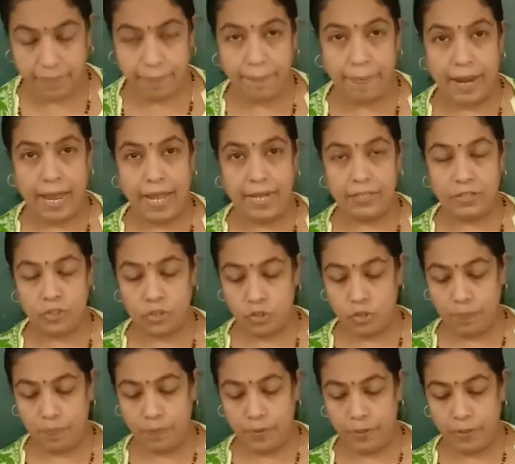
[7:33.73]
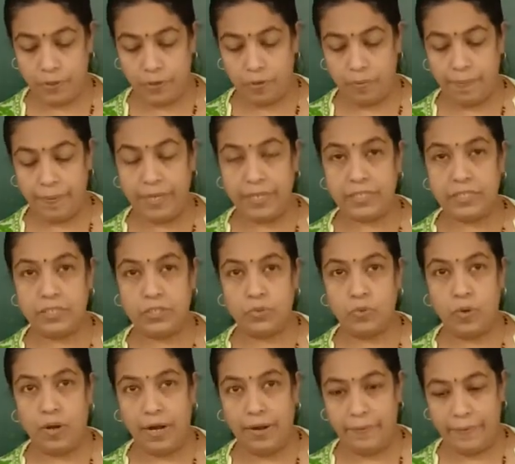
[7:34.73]
plans to put rupees
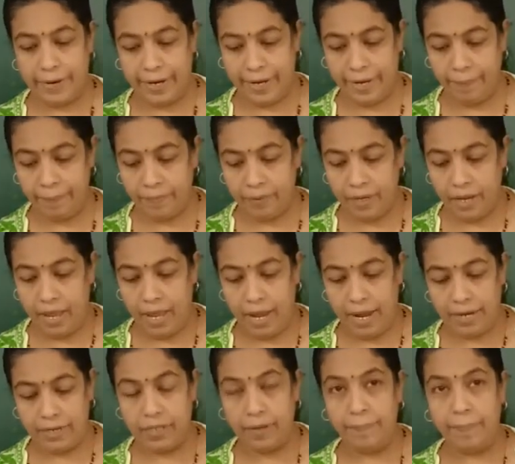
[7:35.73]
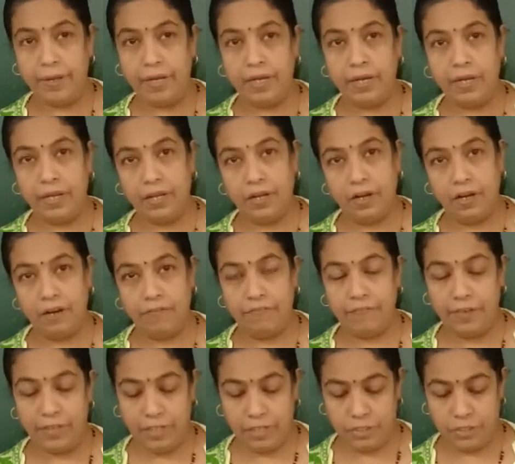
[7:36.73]
200 at the beginning of
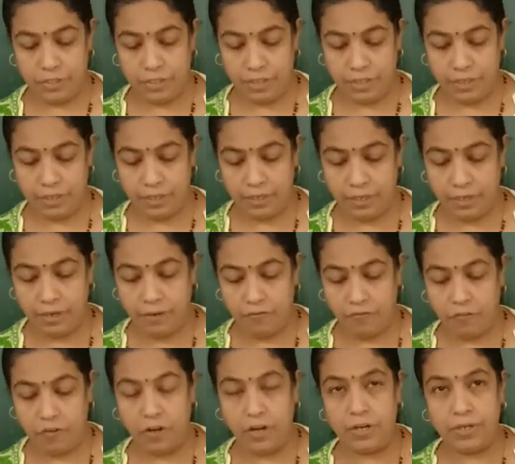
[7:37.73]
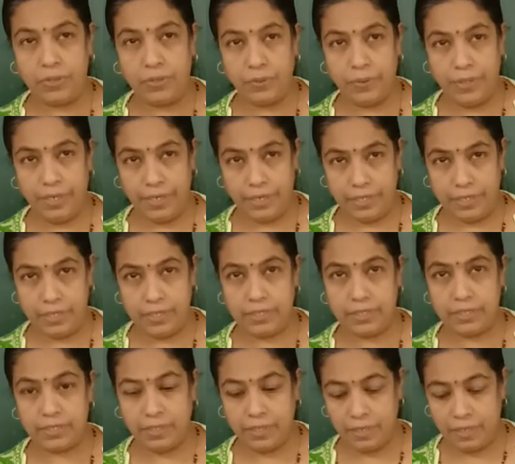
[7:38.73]
each year for 2 years
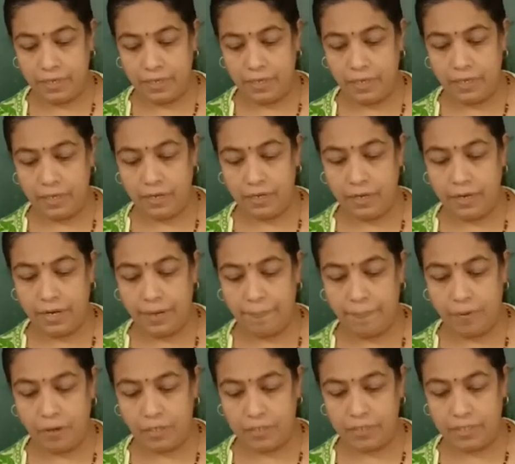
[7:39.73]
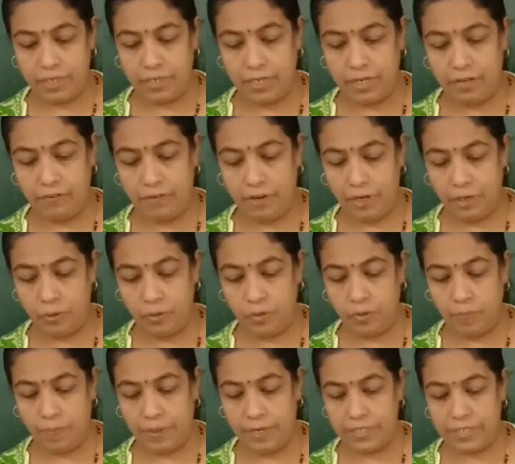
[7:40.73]
in a deposit giving
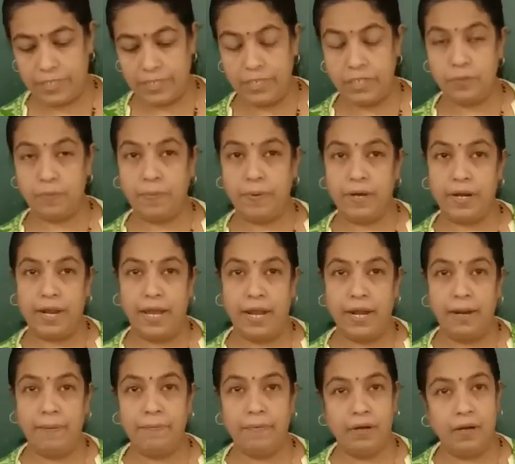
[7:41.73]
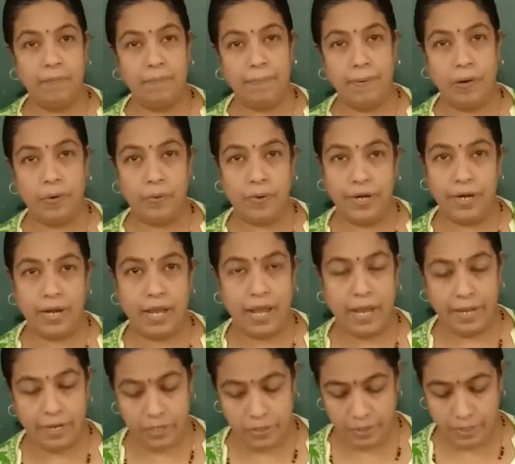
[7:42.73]
2% per annum compounded
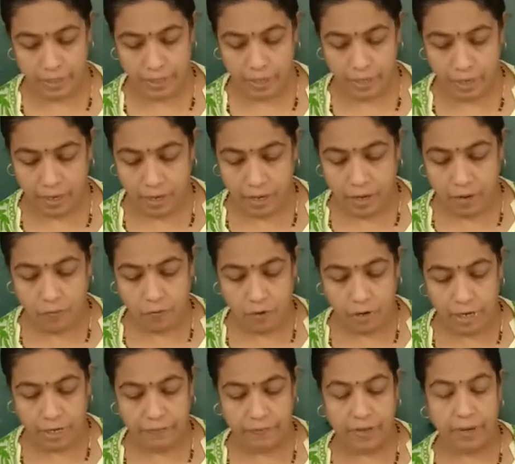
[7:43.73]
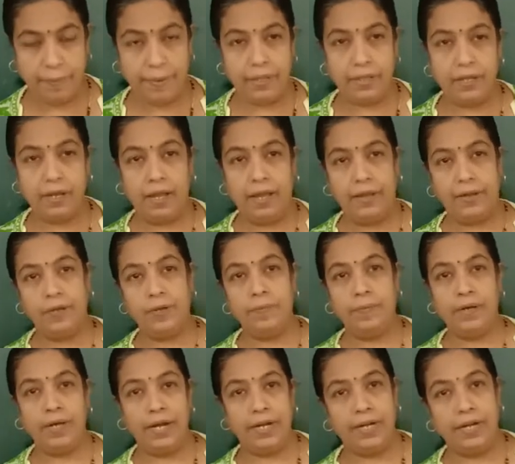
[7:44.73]
annually. What will be the
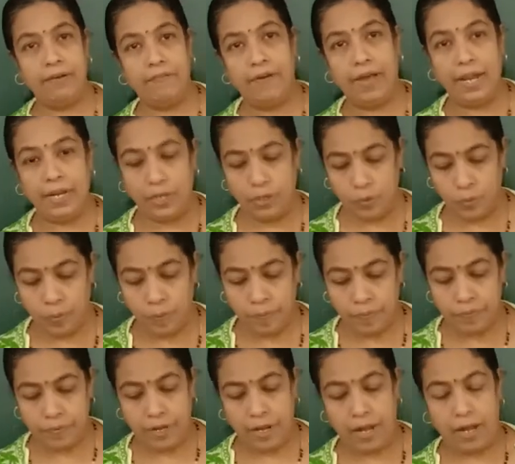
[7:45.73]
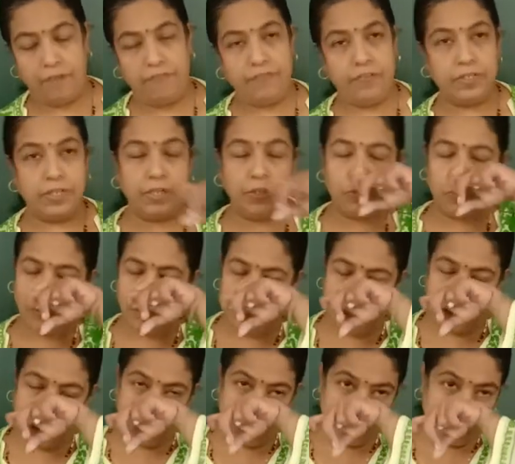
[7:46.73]
accumulated value after 2
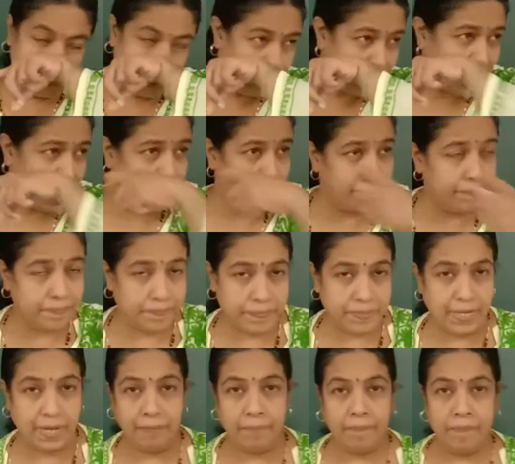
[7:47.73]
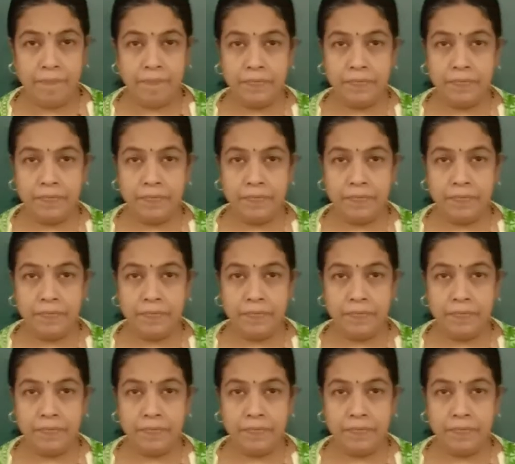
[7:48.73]
years? Same sum.